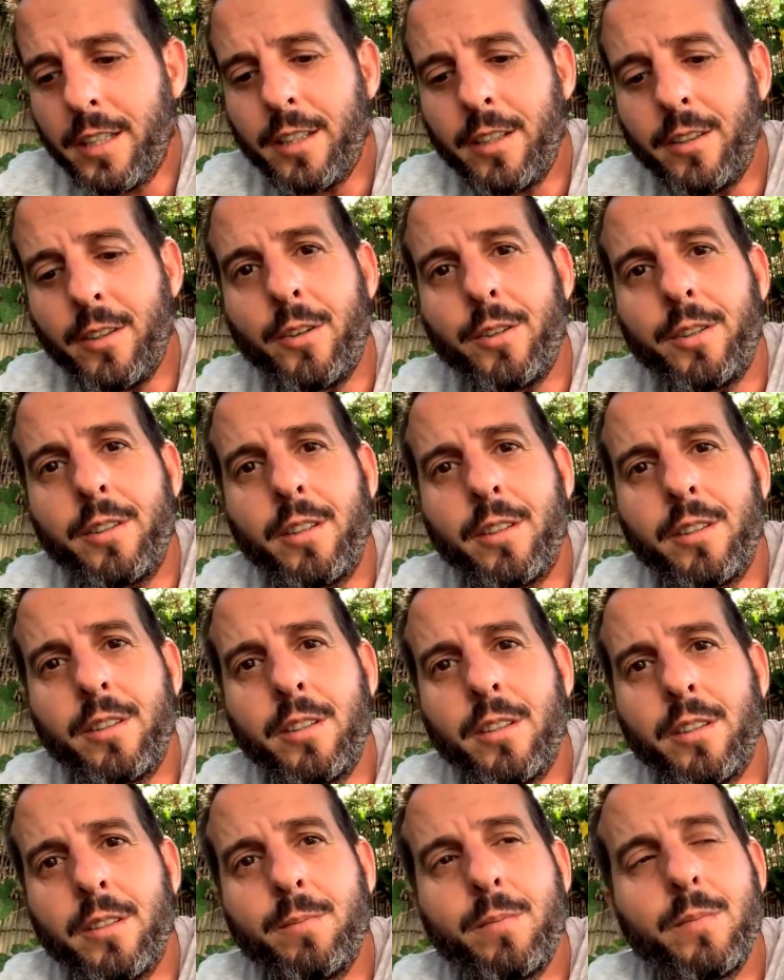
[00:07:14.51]

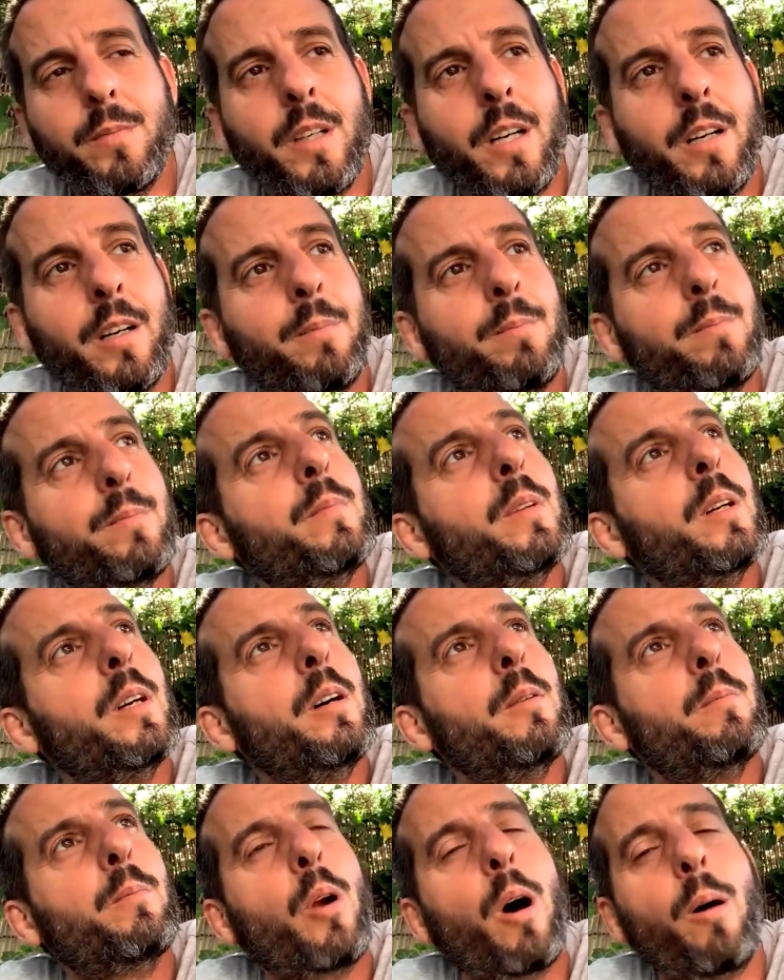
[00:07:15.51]
the
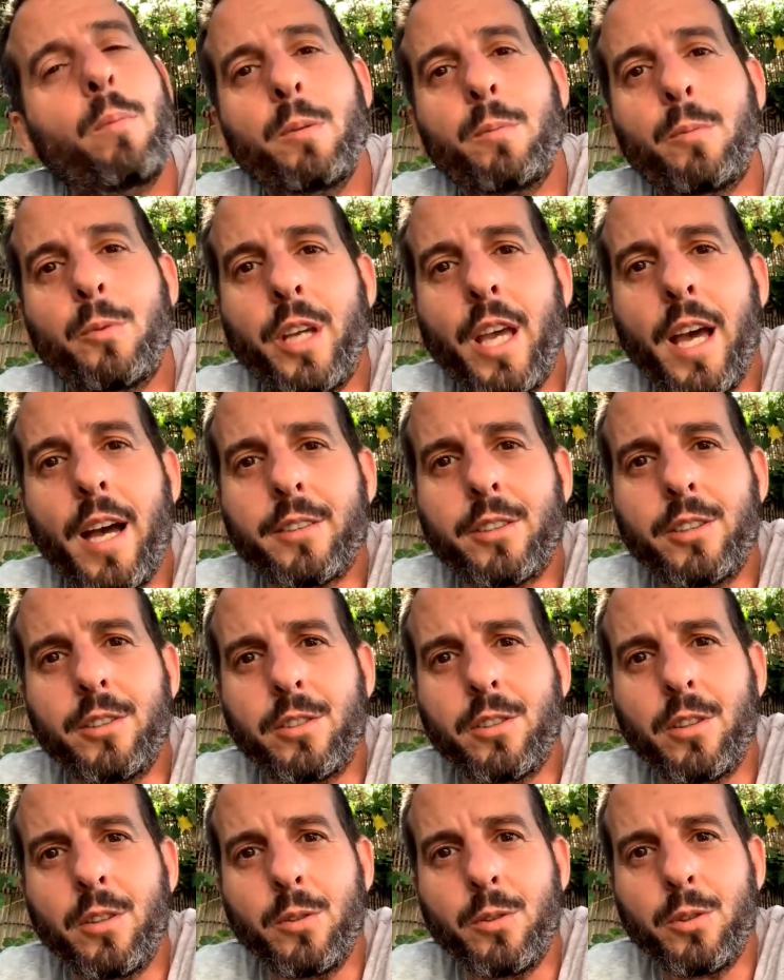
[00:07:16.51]
problem reaction
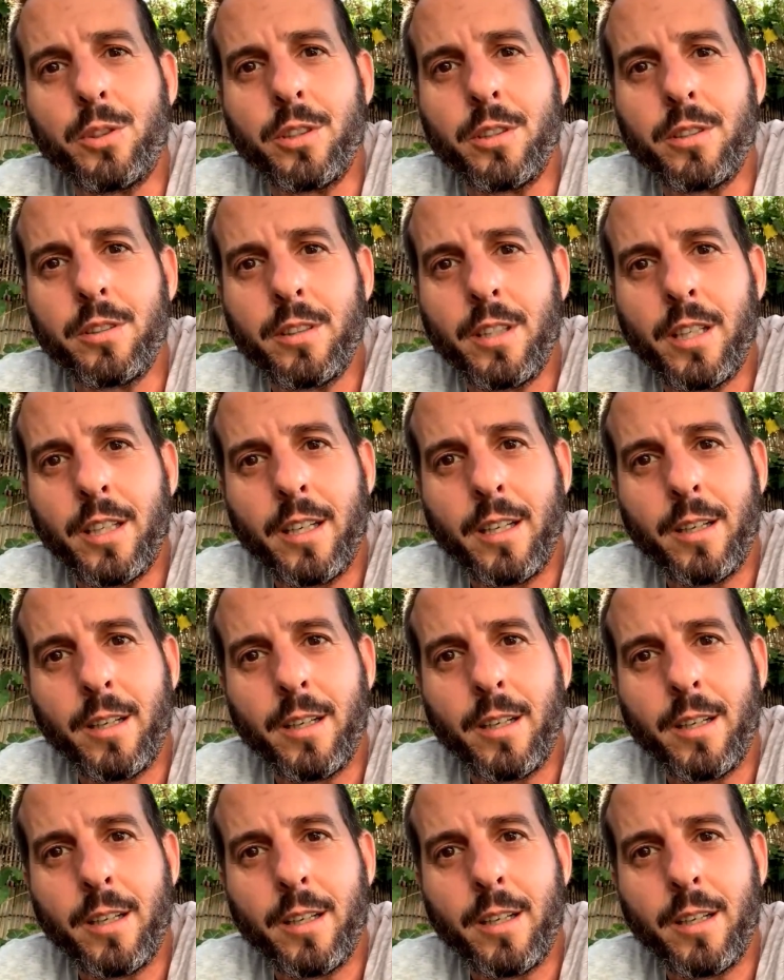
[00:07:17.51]
solution